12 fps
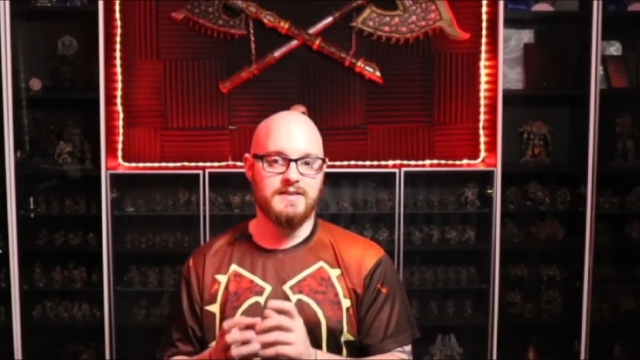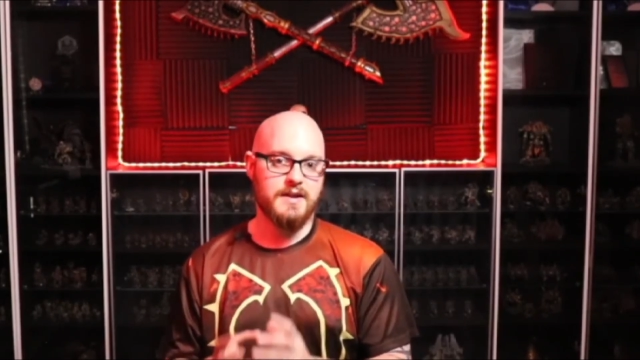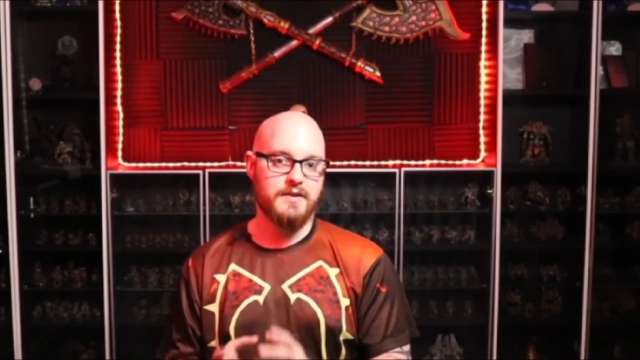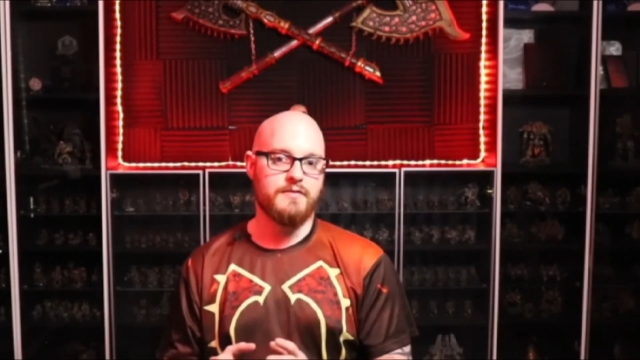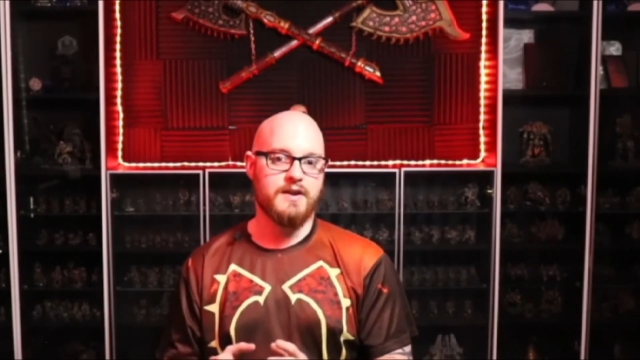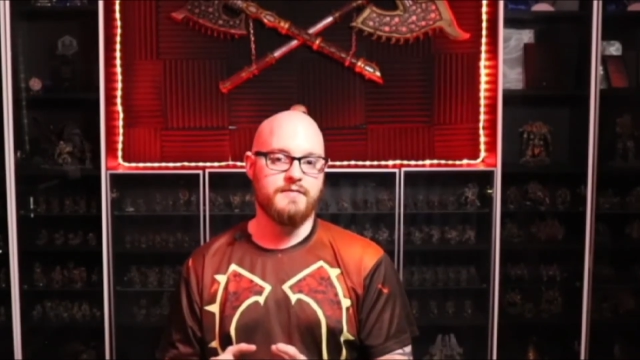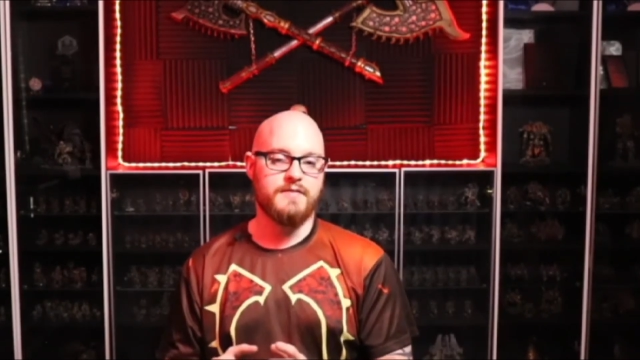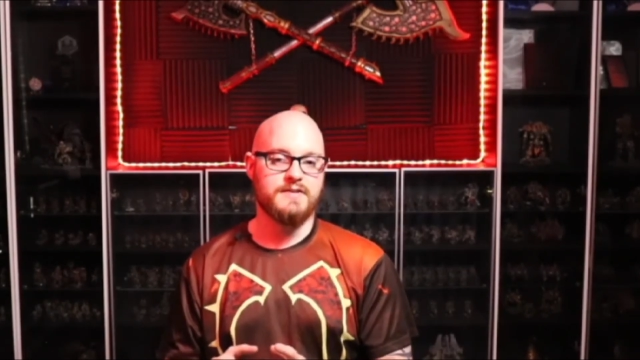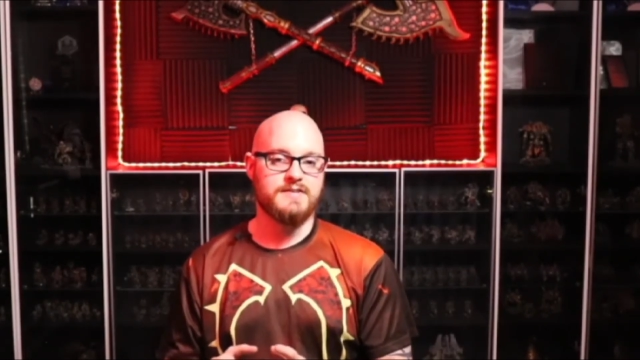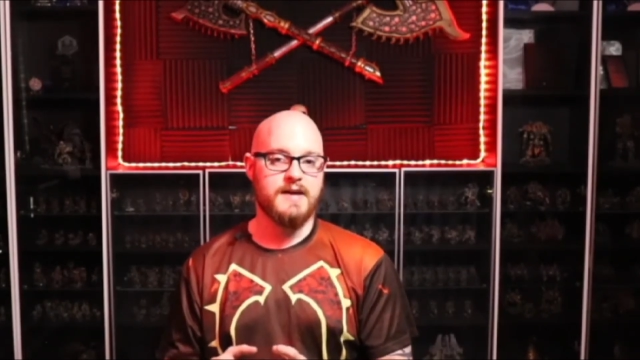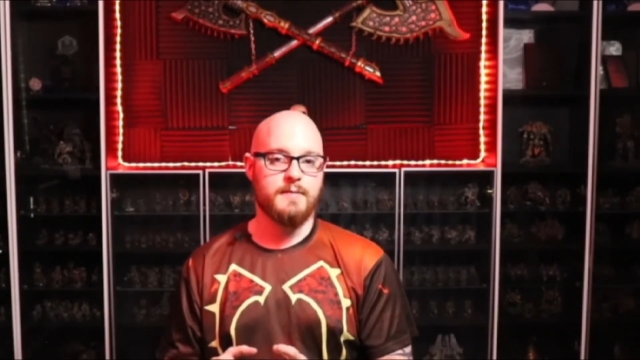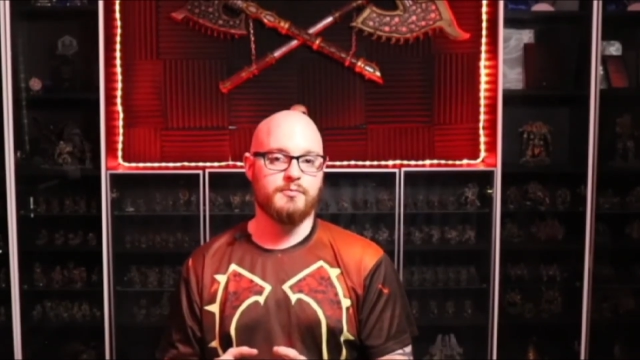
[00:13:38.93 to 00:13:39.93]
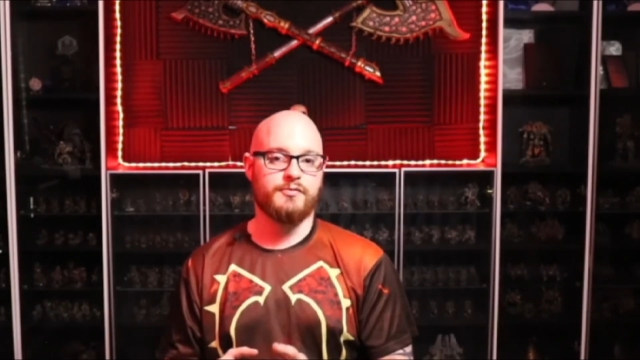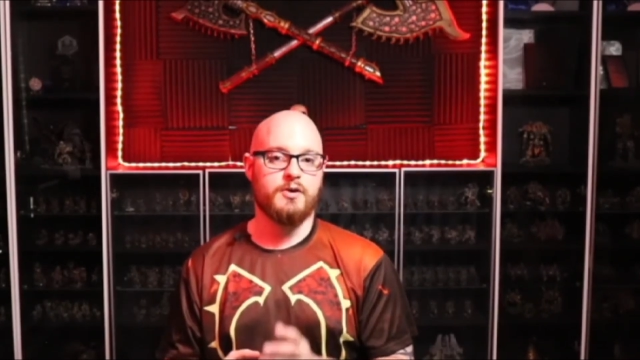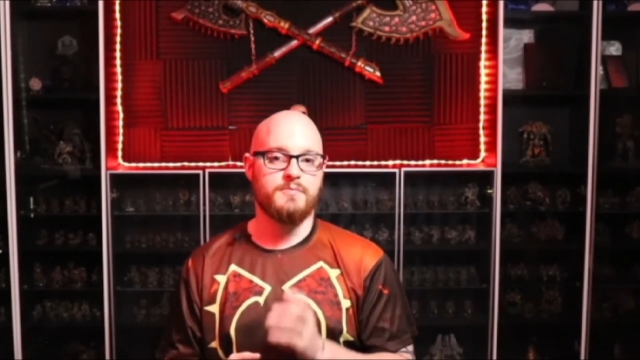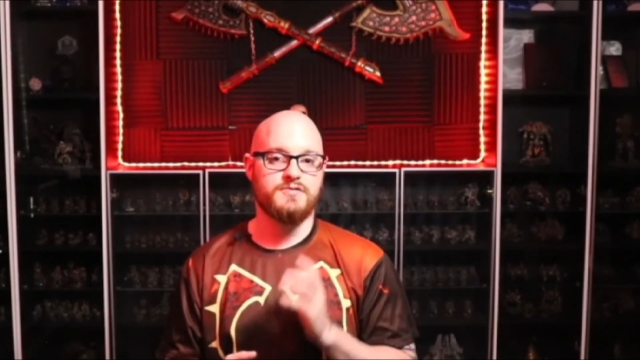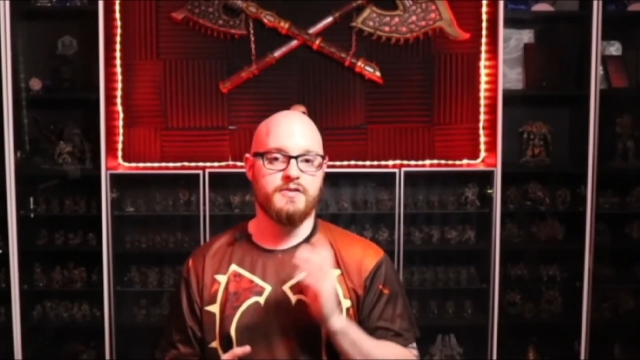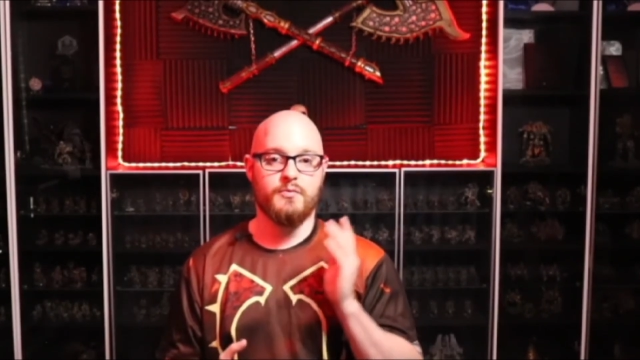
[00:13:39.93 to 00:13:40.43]
get it ready for the
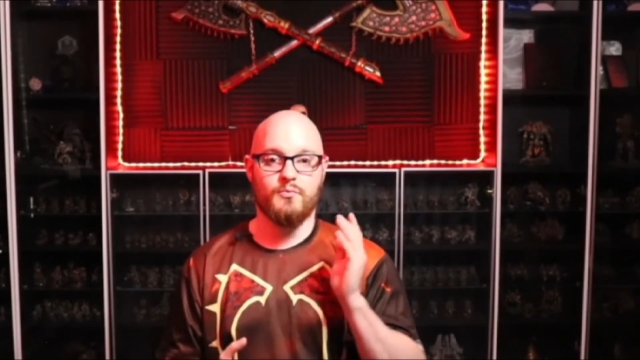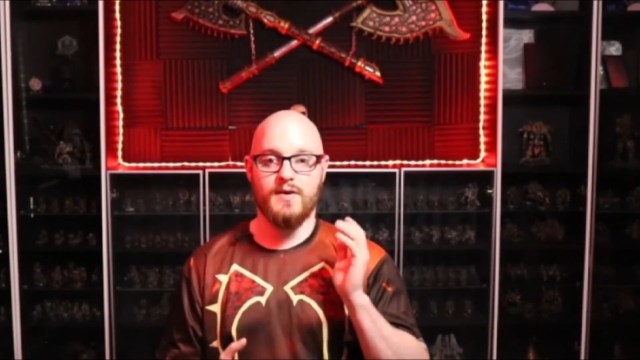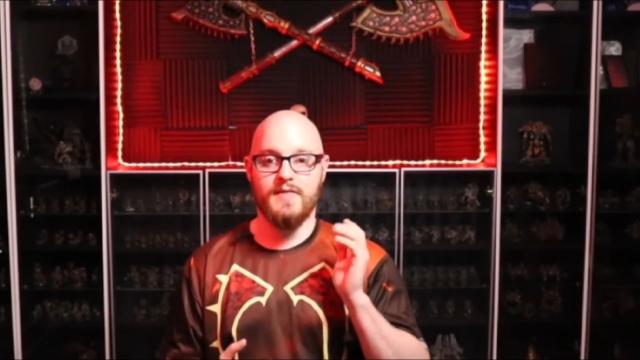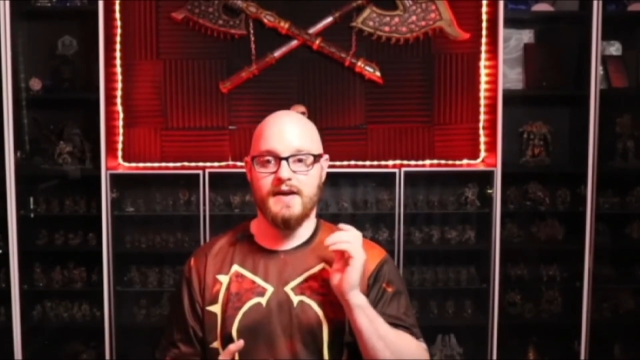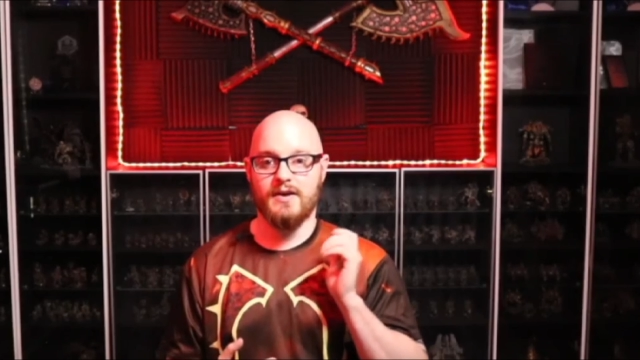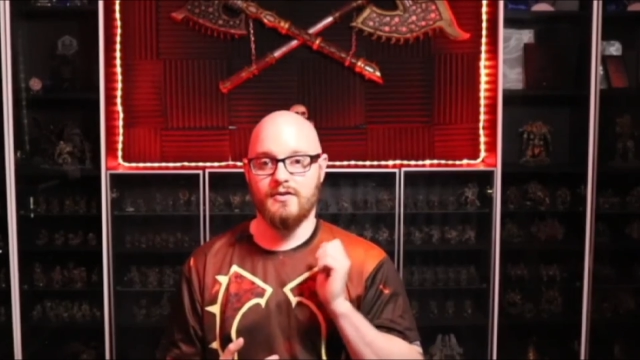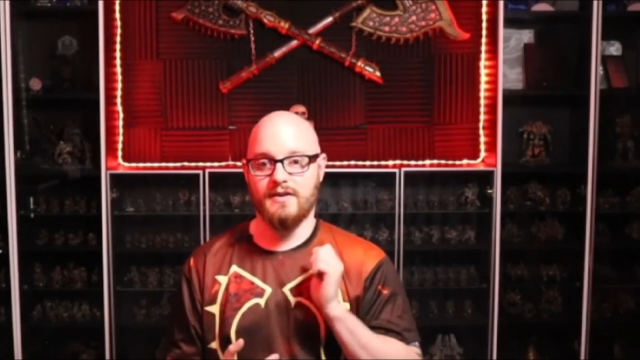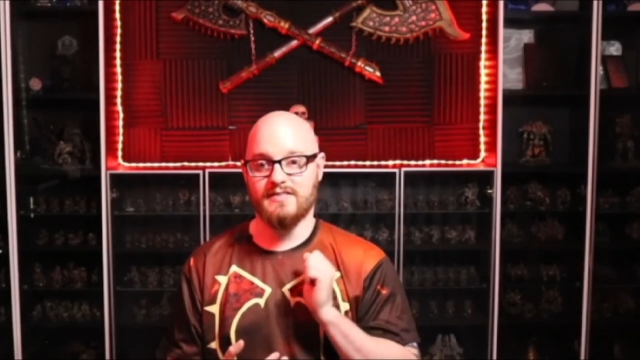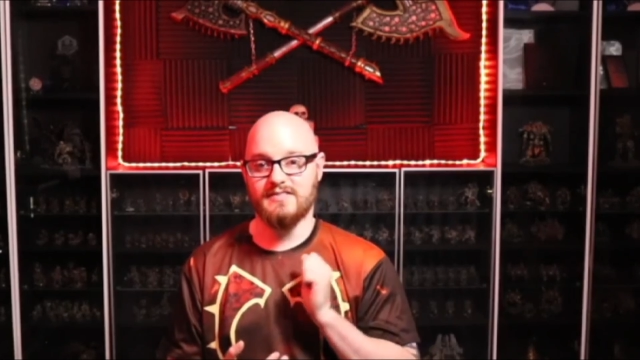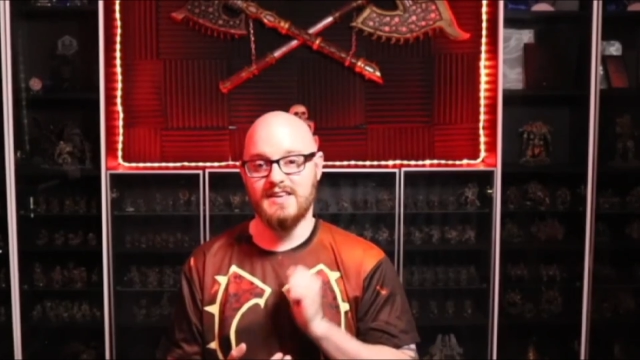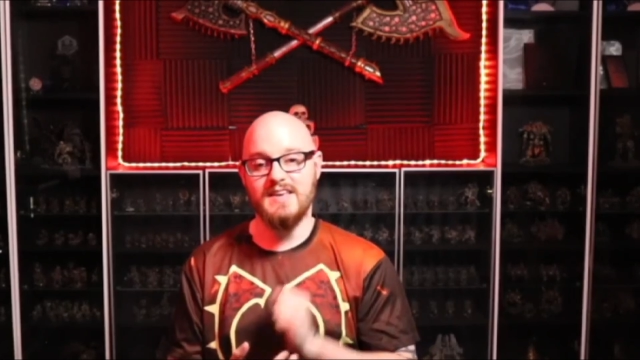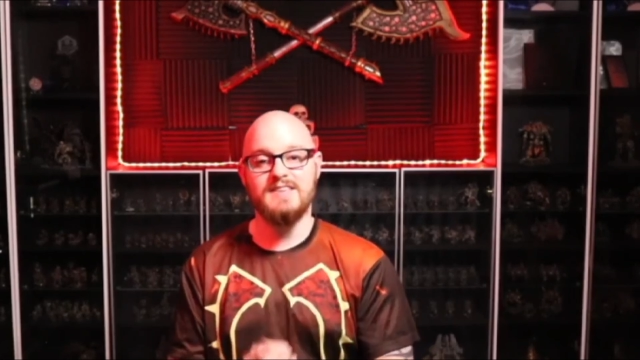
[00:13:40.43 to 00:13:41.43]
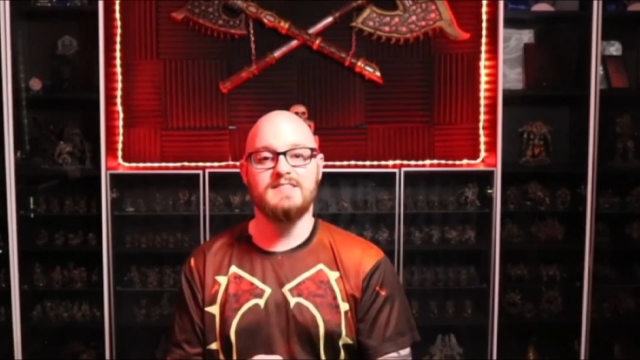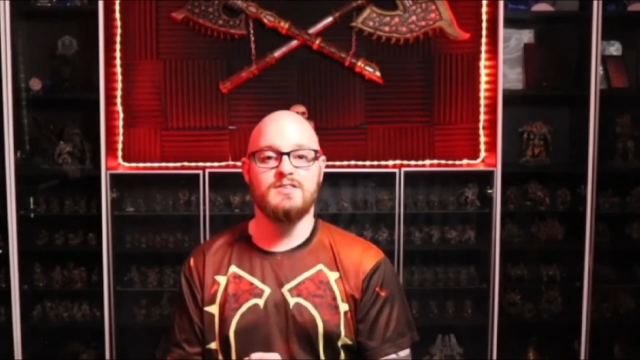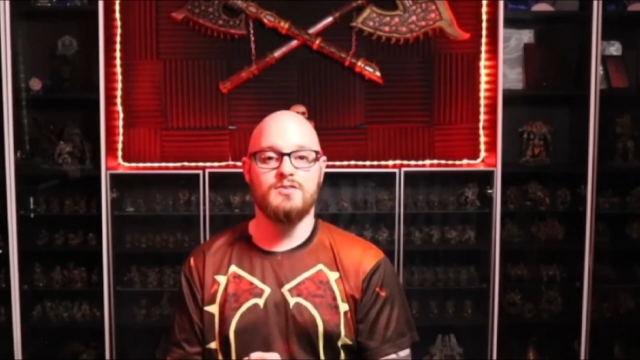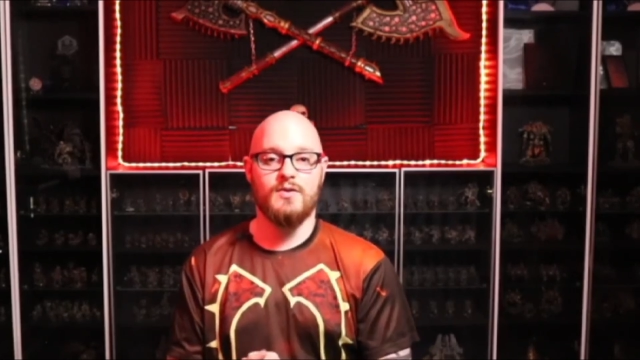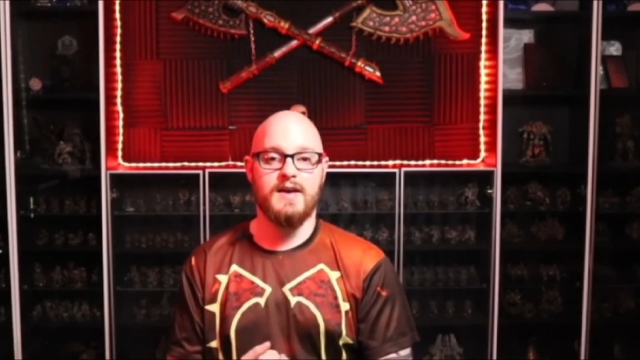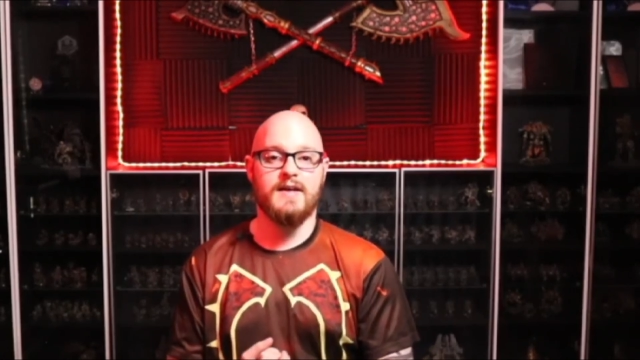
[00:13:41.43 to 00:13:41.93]
tabletop so that when that Codex is in
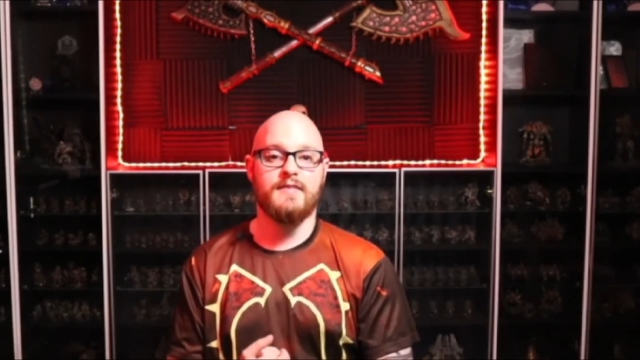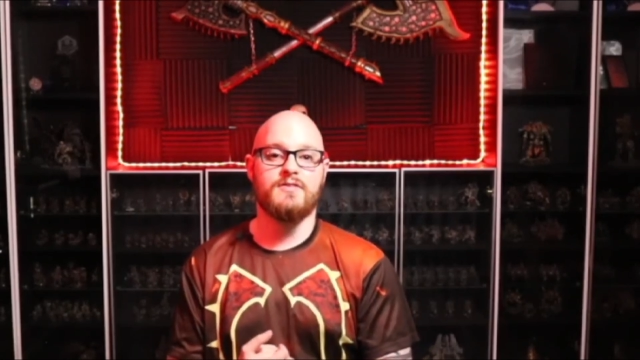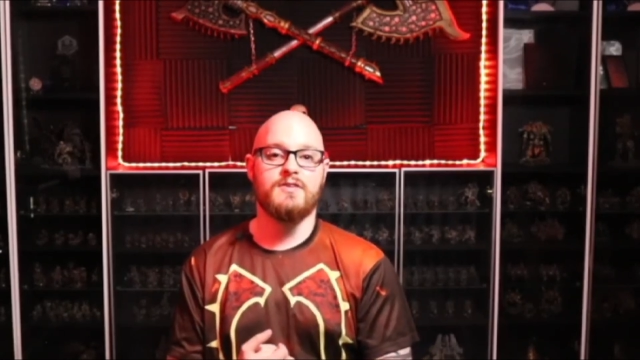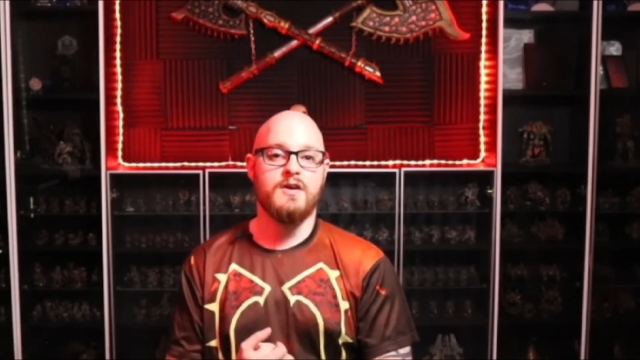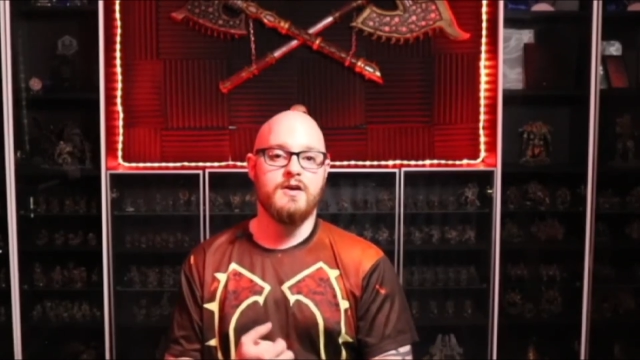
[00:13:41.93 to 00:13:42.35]
your hands,